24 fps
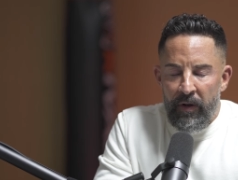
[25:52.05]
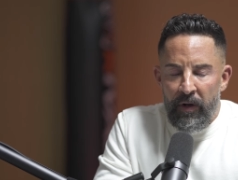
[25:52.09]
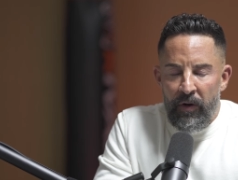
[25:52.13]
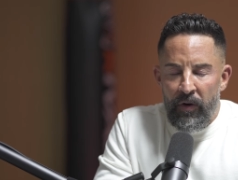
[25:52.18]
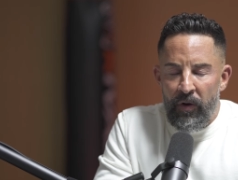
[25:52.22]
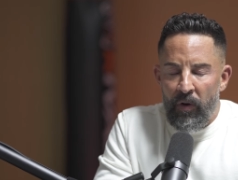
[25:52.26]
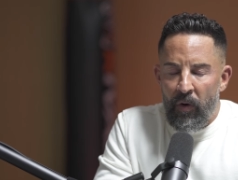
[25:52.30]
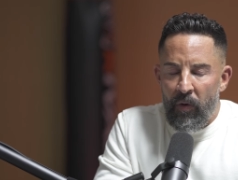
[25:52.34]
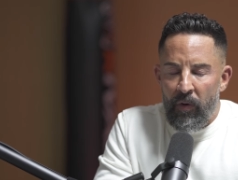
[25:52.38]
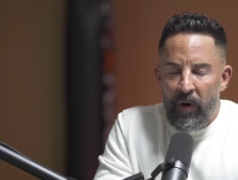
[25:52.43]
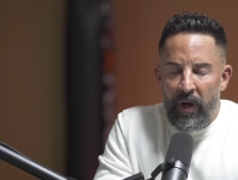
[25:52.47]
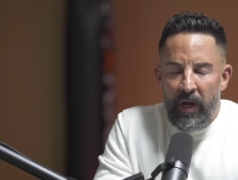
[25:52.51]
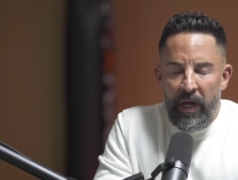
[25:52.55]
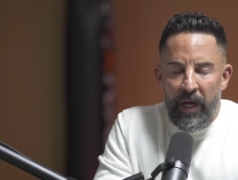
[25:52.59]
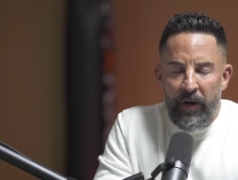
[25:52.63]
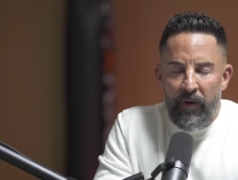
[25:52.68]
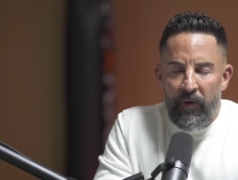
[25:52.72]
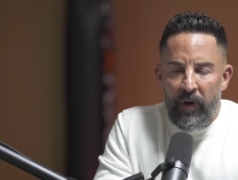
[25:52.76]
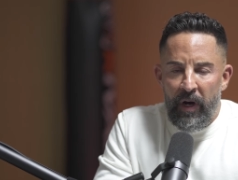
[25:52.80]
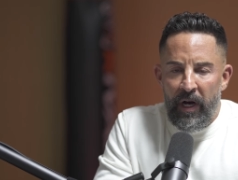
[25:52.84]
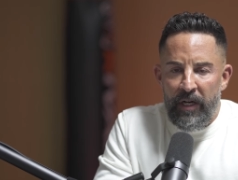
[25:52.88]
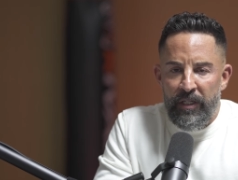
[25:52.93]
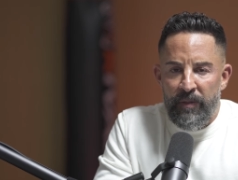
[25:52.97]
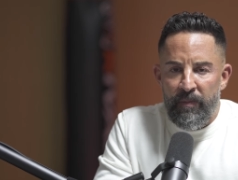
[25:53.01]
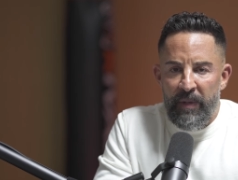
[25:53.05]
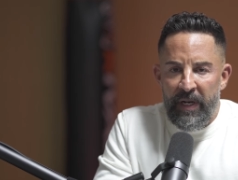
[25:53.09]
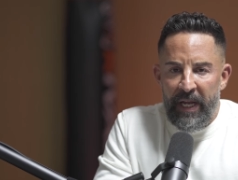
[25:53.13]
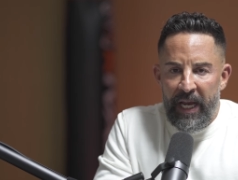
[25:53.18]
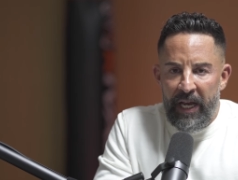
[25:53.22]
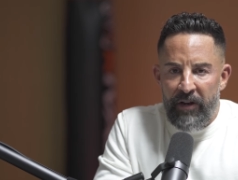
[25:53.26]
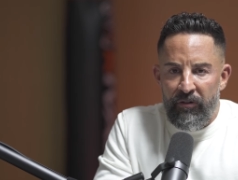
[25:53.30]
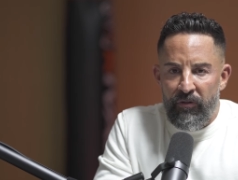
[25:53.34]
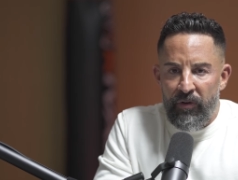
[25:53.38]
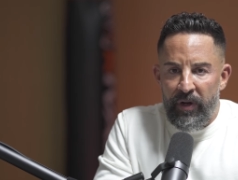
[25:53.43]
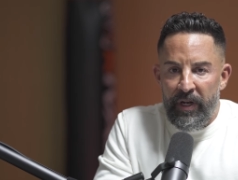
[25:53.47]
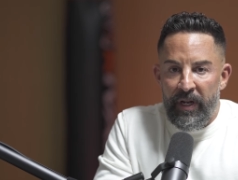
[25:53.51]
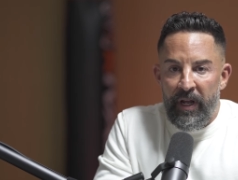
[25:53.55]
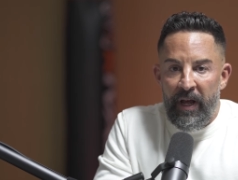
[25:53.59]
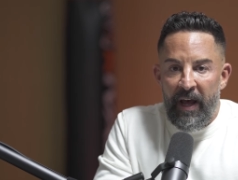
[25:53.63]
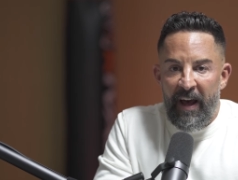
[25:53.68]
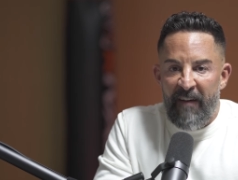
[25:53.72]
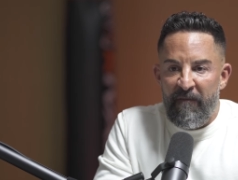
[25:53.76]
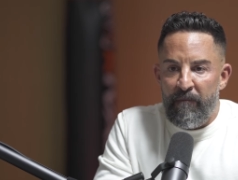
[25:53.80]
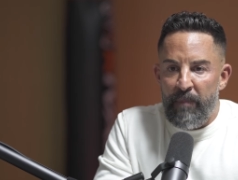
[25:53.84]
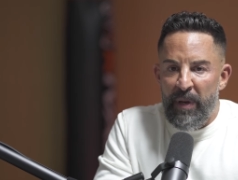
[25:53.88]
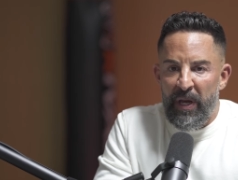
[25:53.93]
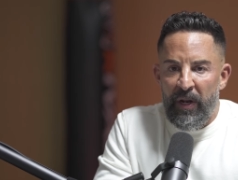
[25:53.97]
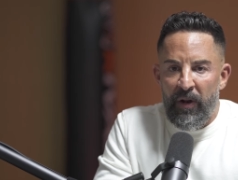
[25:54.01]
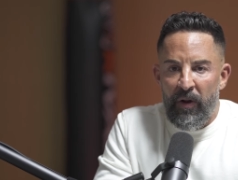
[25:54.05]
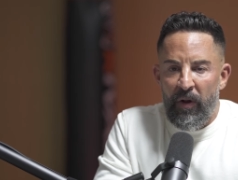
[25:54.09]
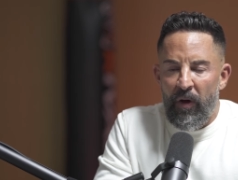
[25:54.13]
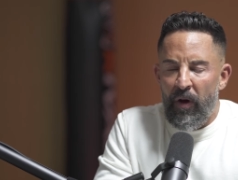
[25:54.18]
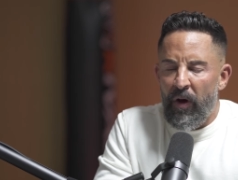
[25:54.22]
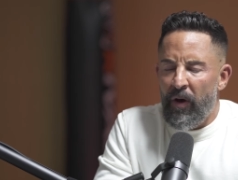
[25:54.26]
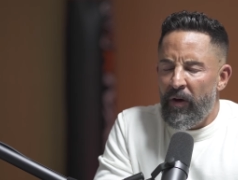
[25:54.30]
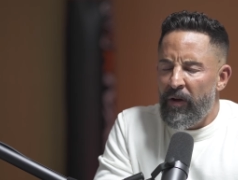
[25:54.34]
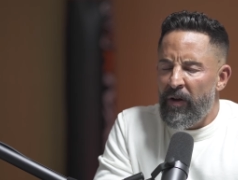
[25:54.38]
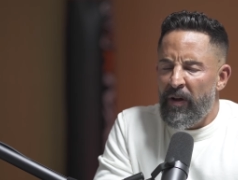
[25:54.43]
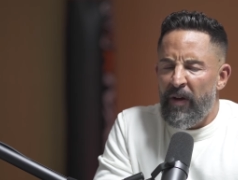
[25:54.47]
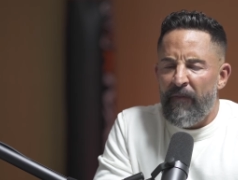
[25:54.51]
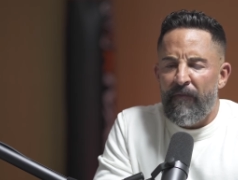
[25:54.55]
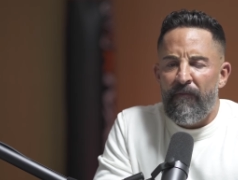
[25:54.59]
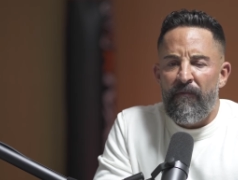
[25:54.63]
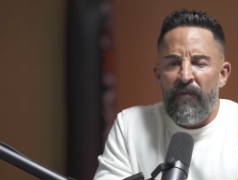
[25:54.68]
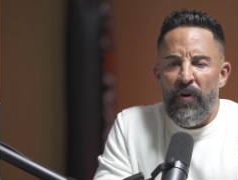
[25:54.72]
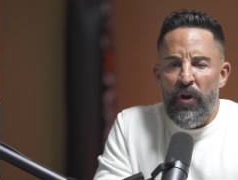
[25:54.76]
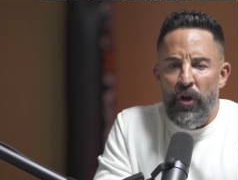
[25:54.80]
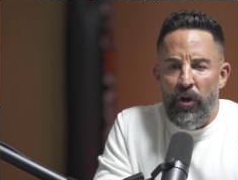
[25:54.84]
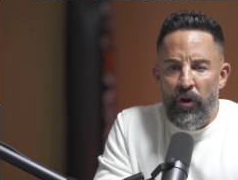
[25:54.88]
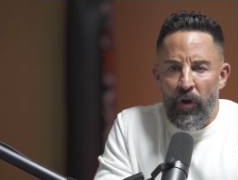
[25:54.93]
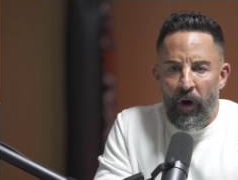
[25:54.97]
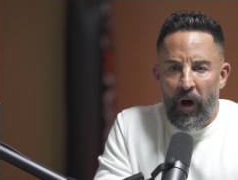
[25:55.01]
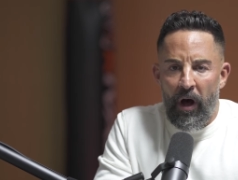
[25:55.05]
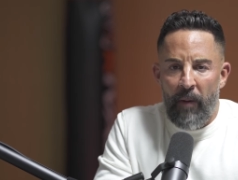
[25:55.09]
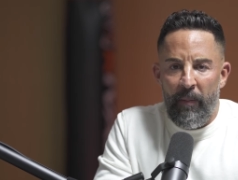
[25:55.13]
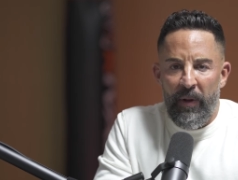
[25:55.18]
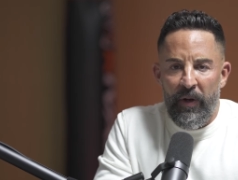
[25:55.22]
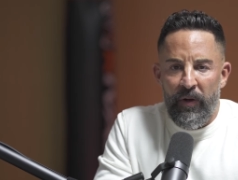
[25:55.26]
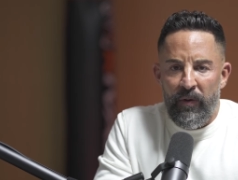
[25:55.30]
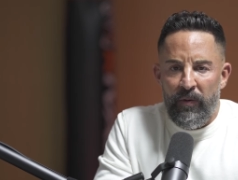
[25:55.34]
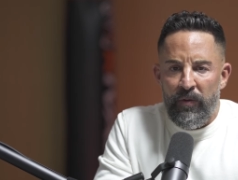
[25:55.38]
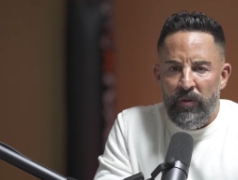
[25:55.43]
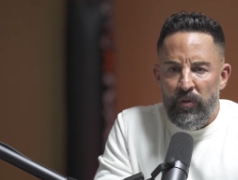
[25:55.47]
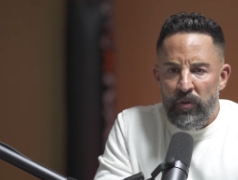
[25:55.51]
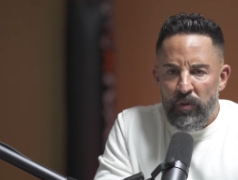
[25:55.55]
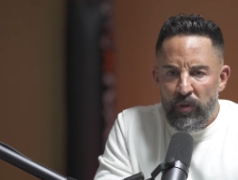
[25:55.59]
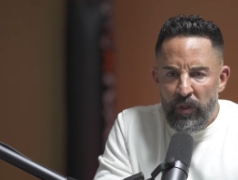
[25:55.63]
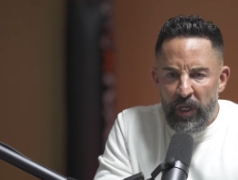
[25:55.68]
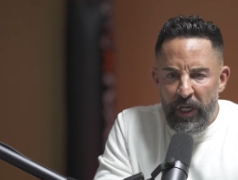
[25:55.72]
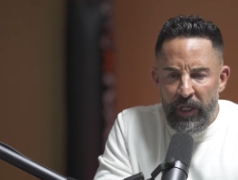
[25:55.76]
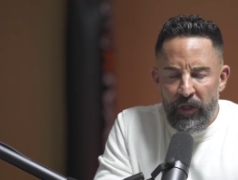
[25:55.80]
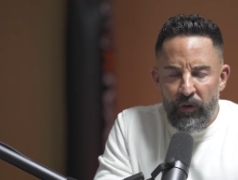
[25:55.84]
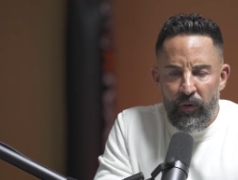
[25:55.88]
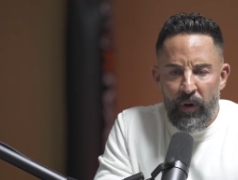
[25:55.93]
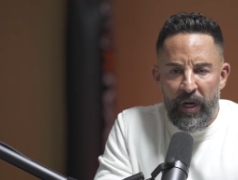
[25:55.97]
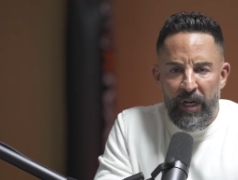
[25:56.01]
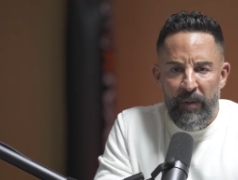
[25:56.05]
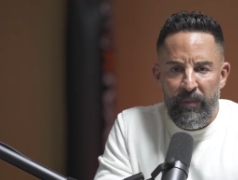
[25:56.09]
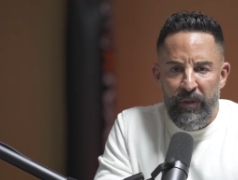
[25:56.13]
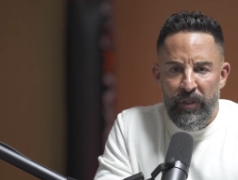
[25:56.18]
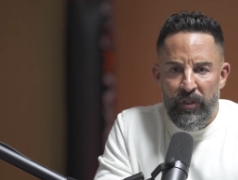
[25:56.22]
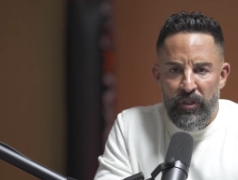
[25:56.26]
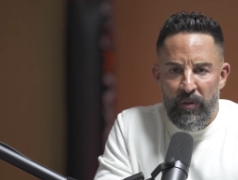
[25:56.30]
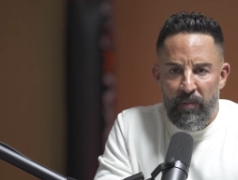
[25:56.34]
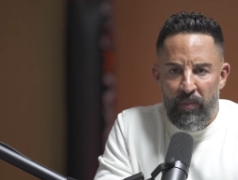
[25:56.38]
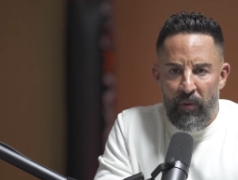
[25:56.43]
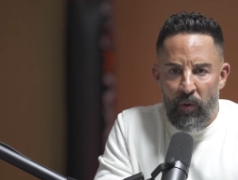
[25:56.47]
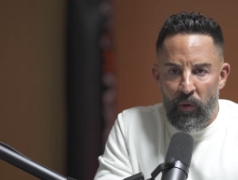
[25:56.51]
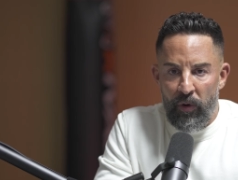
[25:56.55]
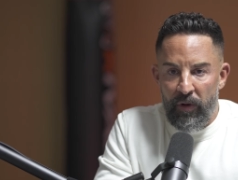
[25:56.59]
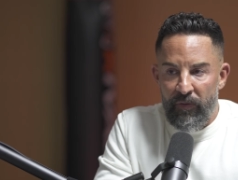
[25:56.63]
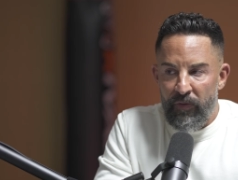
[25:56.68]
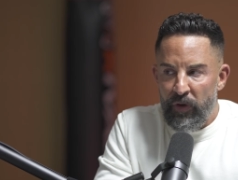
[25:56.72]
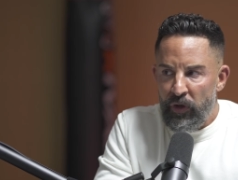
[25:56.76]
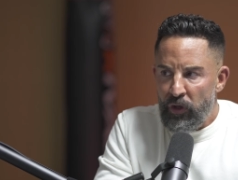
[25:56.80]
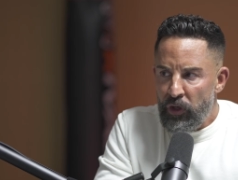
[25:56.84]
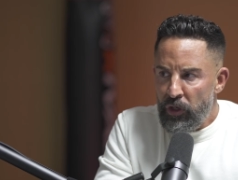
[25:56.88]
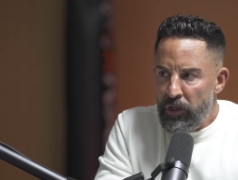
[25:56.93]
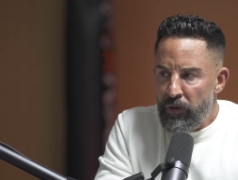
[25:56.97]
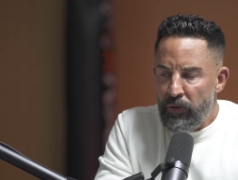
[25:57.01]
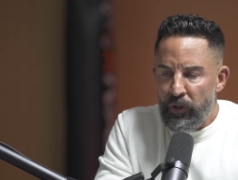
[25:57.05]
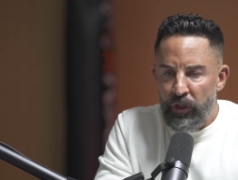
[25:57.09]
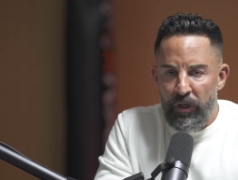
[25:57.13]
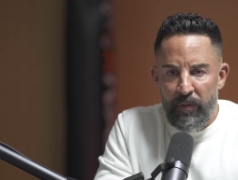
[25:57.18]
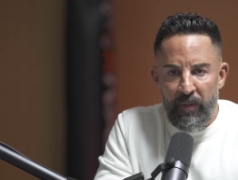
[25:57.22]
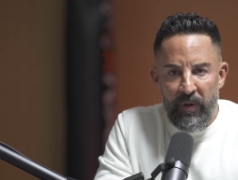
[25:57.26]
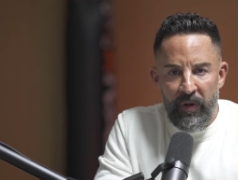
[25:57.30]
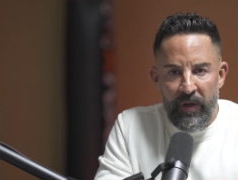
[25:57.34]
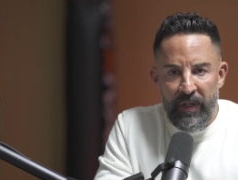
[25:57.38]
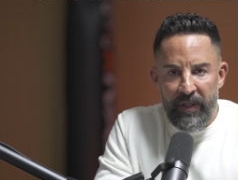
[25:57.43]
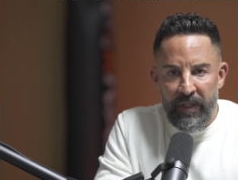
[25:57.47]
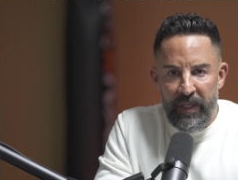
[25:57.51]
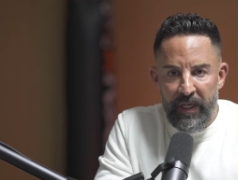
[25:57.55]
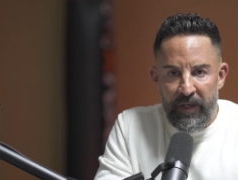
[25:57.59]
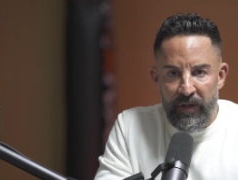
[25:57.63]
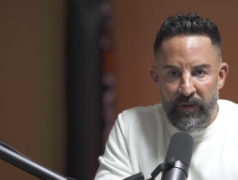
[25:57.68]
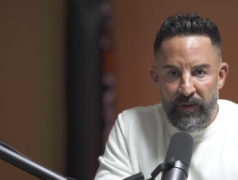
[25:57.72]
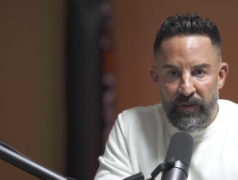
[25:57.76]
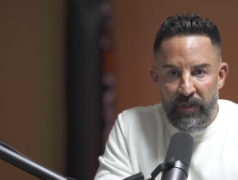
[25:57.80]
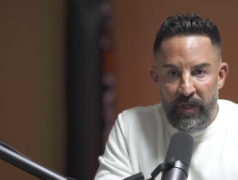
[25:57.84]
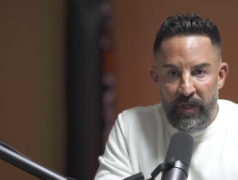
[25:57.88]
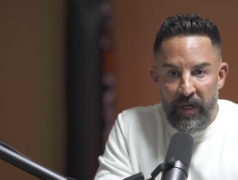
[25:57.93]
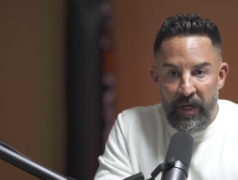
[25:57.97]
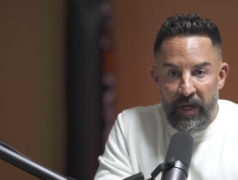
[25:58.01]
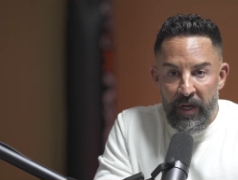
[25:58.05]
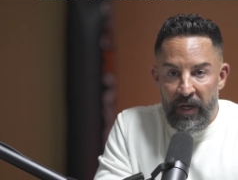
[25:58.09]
Nora and her husband, Adrian, have been phenomenal, incredibly supportive, huge community leaders.